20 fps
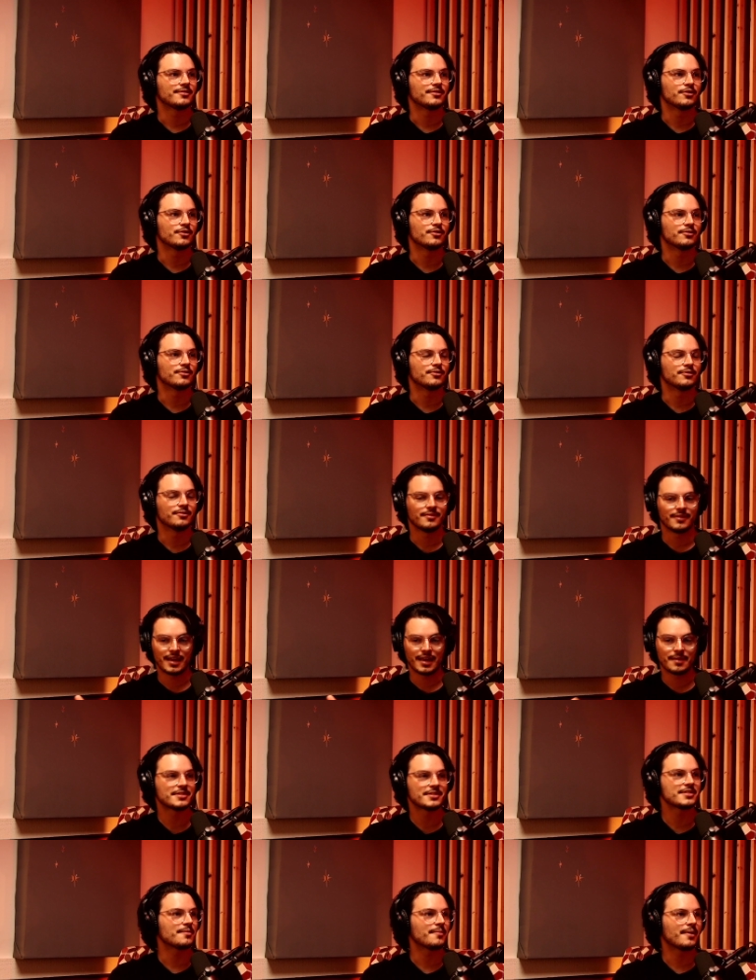you
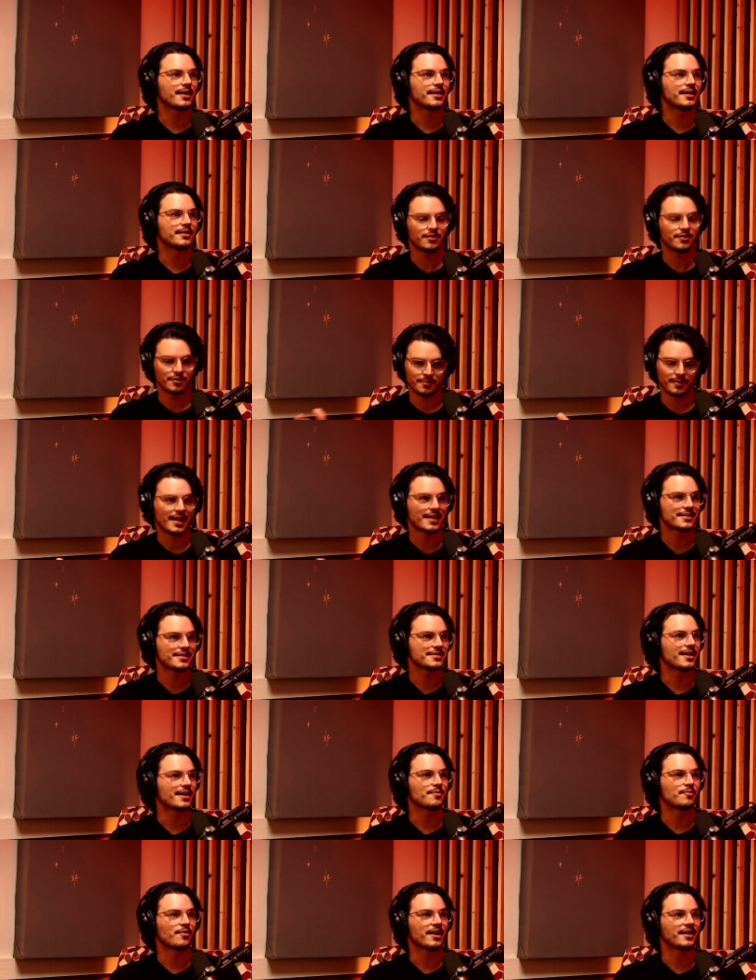aim at somebody, you blast
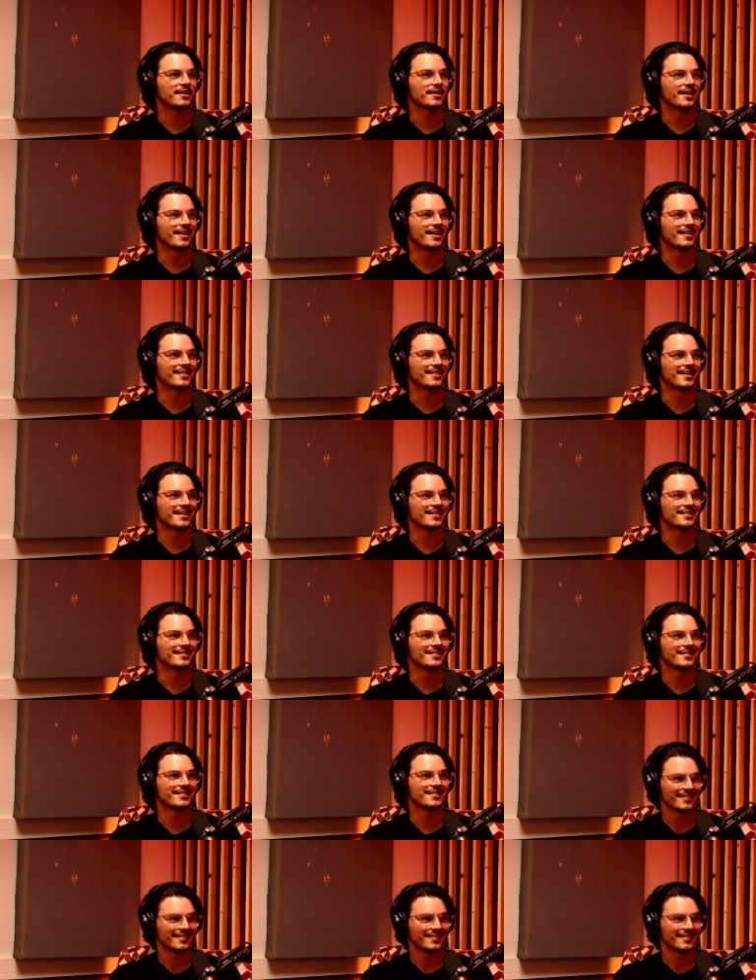at them, right? And then